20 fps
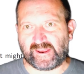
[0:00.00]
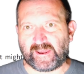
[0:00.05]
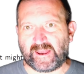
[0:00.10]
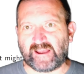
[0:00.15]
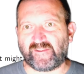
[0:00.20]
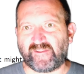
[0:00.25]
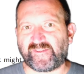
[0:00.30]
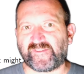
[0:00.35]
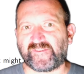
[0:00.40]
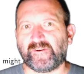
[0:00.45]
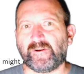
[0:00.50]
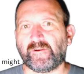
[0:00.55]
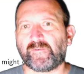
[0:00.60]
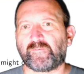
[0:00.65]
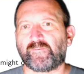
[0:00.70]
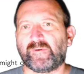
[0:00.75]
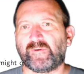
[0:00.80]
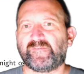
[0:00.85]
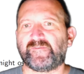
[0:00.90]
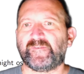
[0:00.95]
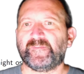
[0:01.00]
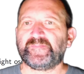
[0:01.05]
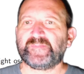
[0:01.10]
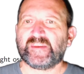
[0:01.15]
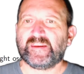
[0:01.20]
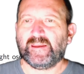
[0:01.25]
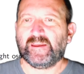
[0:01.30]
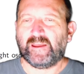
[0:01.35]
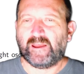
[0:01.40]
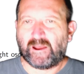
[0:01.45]
And I'll start with
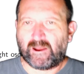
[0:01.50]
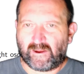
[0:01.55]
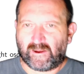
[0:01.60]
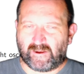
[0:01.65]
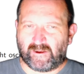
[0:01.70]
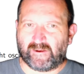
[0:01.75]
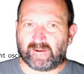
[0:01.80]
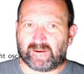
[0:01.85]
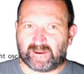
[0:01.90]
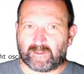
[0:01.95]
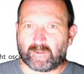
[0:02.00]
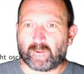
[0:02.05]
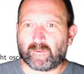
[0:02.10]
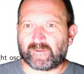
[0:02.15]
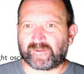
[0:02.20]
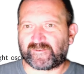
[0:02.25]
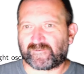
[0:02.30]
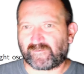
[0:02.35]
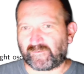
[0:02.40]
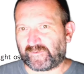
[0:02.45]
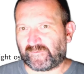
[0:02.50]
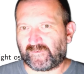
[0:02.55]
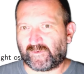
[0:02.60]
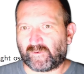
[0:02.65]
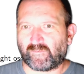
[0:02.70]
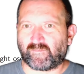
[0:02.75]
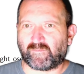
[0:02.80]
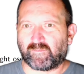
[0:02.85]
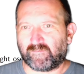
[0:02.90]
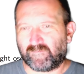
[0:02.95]
a little sort of
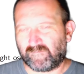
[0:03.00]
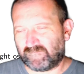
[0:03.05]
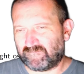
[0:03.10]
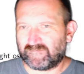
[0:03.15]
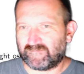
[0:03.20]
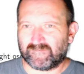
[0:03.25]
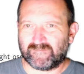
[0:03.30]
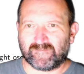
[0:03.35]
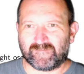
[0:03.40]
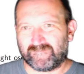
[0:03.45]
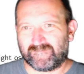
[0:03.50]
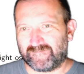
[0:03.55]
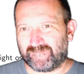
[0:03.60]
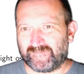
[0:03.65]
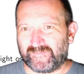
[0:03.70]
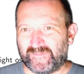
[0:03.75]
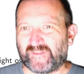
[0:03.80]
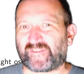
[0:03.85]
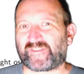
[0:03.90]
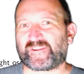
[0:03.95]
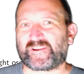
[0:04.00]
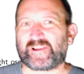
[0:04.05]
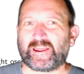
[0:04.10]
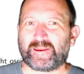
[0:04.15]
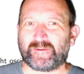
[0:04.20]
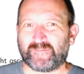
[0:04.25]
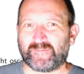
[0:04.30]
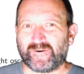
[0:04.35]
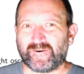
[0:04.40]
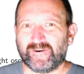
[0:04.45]
a
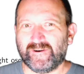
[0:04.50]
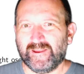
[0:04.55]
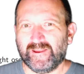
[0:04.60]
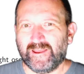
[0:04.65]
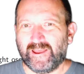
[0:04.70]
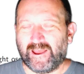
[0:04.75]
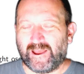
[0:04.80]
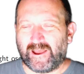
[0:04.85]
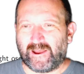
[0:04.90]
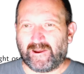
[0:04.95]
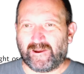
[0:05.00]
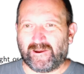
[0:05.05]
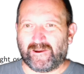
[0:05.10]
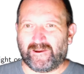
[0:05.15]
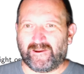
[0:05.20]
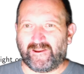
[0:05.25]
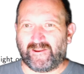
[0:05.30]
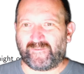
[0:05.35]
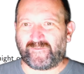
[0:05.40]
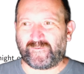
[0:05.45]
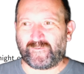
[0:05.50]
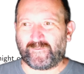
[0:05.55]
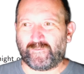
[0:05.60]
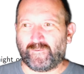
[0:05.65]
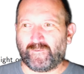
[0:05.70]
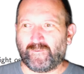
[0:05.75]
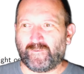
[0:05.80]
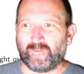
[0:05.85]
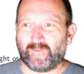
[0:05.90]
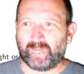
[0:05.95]
disclaimer
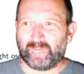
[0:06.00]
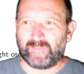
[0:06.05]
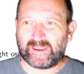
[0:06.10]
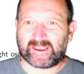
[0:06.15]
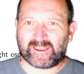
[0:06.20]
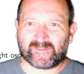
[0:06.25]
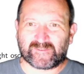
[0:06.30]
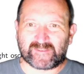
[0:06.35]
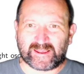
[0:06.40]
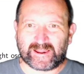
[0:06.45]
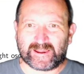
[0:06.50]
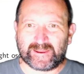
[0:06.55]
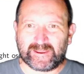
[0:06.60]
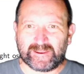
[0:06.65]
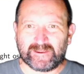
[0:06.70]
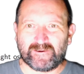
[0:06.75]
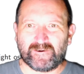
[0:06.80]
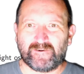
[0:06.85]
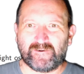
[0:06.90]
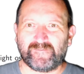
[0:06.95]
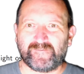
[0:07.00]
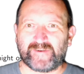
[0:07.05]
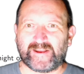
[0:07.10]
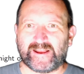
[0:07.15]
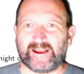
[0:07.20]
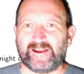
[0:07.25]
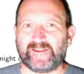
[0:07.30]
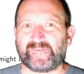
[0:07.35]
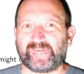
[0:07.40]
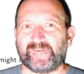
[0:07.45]
to make it clear
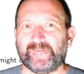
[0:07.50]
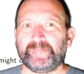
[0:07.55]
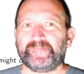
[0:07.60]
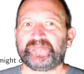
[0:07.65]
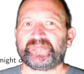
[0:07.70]
that